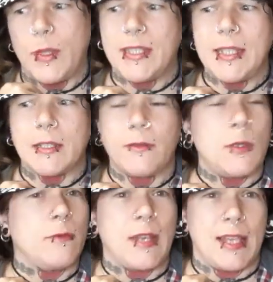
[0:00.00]
we did a
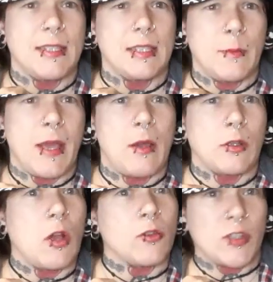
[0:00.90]
few lessons
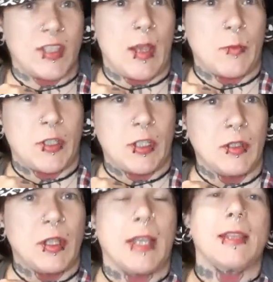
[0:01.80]
about
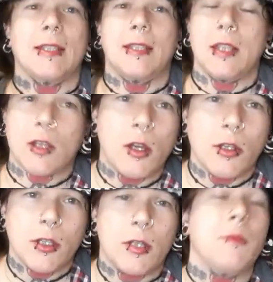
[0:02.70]
contraception, like this is a
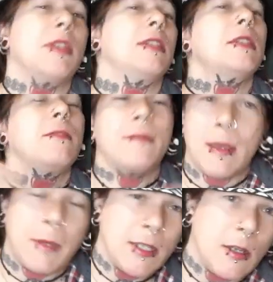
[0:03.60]
condom, this is a
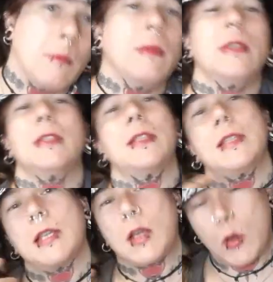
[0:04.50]
femidom, this
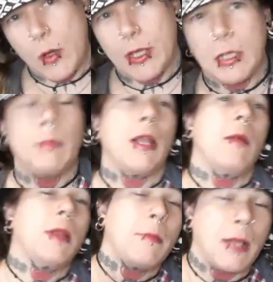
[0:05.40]
is the coil,
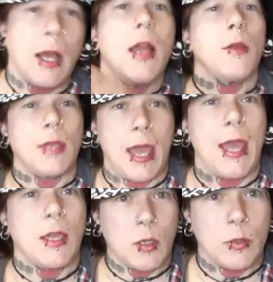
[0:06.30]
blah, blah, blah.
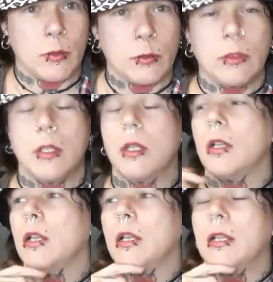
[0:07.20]
Okay, cool.
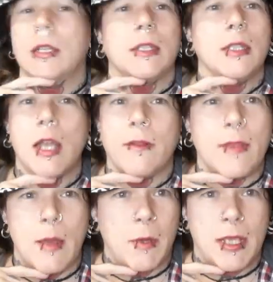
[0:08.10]
None
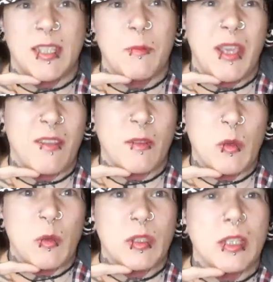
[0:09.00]
of that applies to me, of
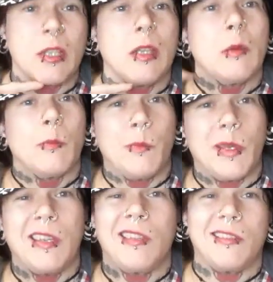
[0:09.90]
course,
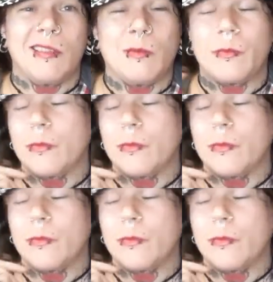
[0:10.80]
but